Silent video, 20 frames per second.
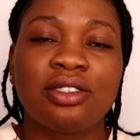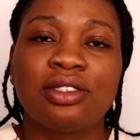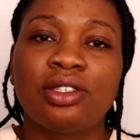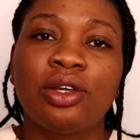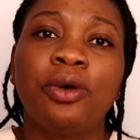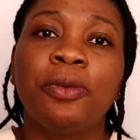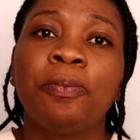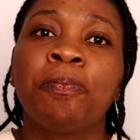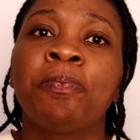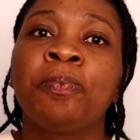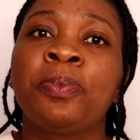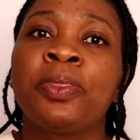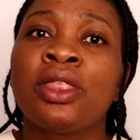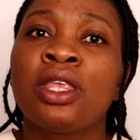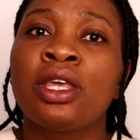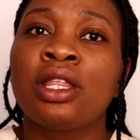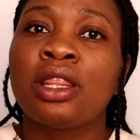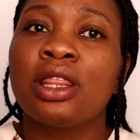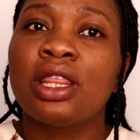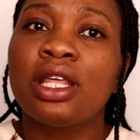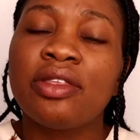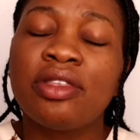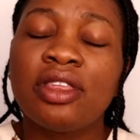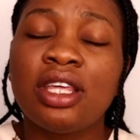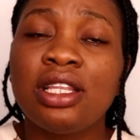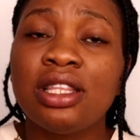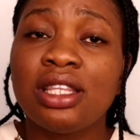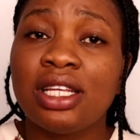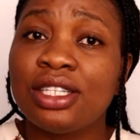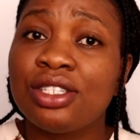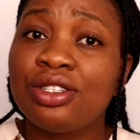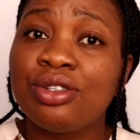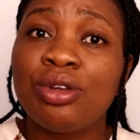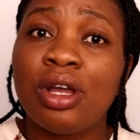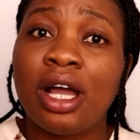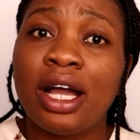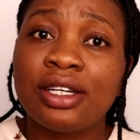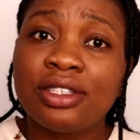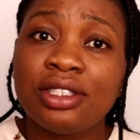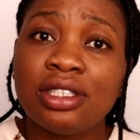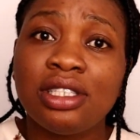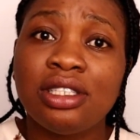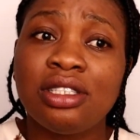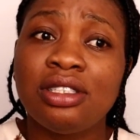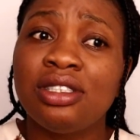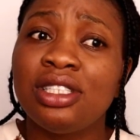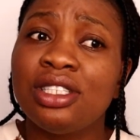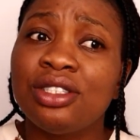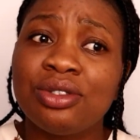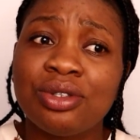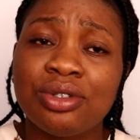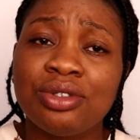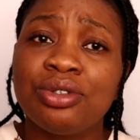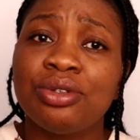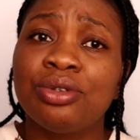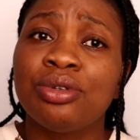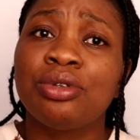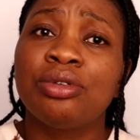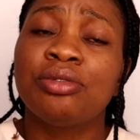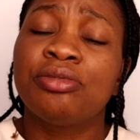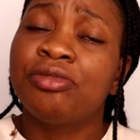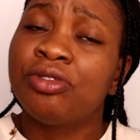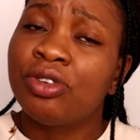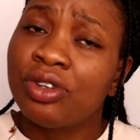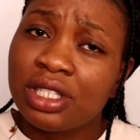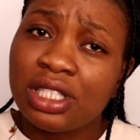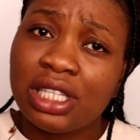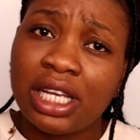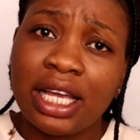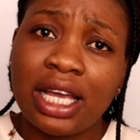So the thing that you actually need to do first,